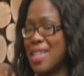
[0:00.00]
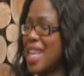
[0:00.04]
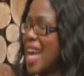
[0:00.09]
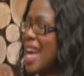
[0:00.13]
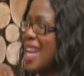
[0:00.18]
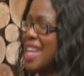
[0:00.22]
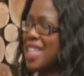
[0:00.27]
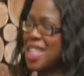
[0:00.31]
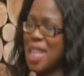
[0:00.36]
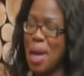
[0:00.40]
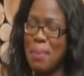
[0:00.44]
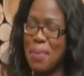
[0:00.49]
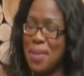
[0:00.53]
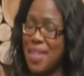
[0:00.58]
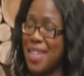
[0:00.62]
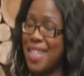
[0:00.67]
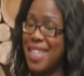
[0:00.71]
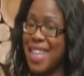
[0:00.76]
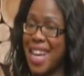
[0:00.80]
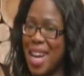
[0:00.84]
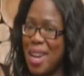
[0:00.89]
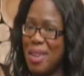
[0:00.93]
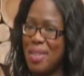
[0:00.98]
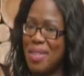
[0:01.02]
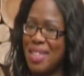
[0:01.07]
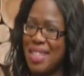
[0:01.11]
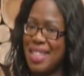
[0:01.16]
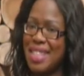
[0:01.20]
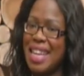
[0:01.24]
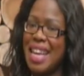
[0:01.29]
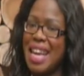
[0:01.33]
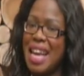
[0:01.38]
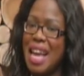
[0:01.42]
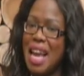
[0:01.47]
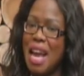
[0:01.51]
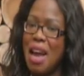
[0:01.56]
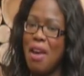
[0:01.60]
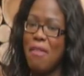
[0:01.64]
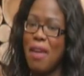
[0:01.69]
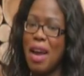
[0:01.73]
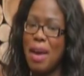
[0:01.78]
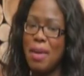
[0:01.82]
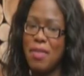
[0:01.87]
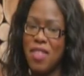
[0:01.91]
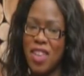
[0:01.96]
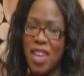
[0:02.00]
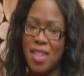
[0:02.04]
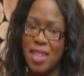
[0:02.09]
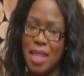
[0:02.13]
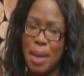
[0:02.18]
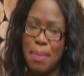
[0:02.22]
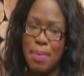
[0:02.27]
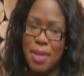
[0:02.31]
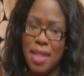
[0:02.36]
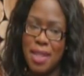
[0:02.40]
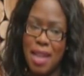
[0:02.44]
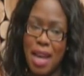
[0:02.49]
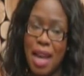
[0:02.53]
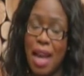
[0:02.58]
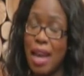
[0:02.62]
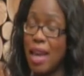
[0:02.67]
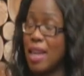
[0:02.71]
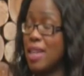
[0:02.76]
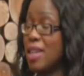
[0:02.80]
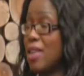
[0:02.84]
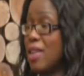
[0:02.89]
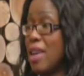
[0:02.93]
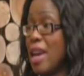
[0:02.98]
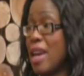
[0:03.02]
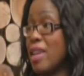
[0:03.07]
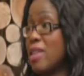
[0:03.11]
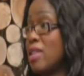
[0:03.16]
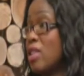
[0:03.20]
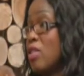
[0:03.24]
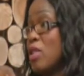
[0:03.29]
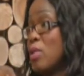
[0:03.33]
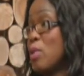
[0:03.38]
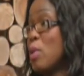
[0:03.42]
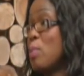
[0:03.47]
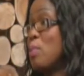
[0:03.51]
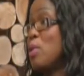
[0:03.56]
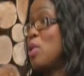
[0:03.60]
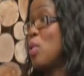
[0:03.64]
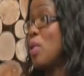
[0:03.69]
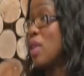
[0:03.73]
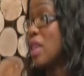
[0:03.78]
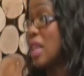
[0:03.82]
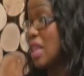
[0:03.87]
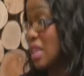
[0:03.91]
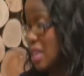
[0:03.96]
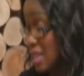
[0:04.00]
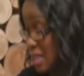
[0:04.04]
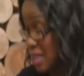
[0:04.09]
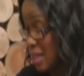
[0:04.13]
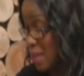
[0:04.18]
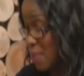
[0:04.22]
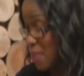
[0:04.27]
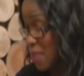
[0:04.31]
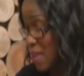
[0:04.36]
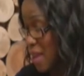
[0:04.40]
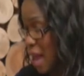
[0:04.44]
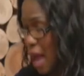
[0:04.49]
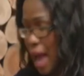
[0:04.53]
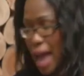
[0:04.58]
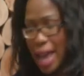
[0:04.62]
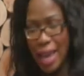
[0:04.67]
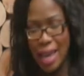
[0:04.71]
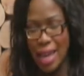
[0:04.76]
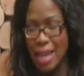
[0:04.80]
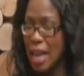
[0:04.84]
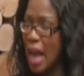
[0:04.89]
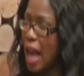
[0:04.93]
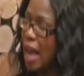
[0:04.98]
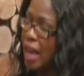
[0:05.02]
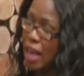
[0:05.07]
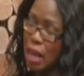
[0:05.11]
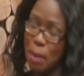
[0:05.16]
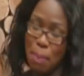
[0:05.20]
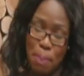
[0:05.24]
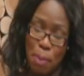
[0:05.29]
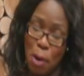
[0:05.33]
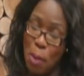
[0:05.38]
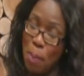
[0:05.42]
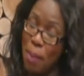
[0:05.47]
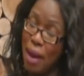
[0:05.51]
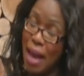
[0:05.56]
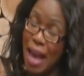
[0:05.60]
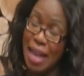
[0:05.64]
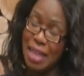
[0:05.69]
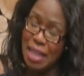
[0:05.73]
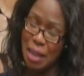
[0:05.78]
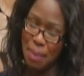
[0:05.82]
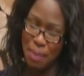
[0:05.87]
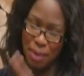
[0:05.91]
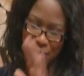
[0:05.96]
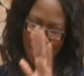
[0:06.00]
had its ups and downs. 5 years ups and downs. I can tell you, I certainly won't be doing this. I can put my hands up and